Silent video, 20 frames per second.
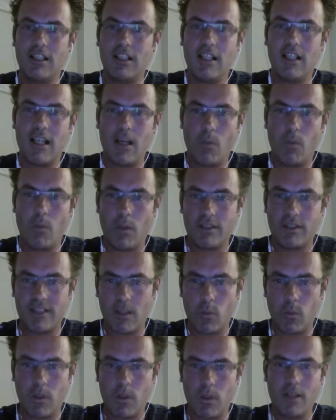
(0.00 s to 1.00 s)
and what they
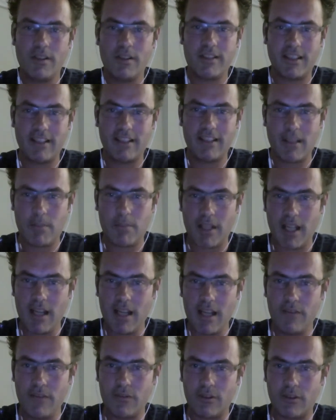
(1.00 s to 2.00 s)
want and their
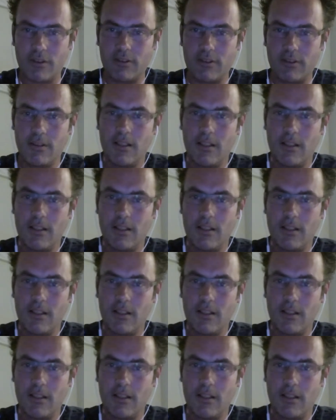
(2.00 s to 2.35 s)
behavior.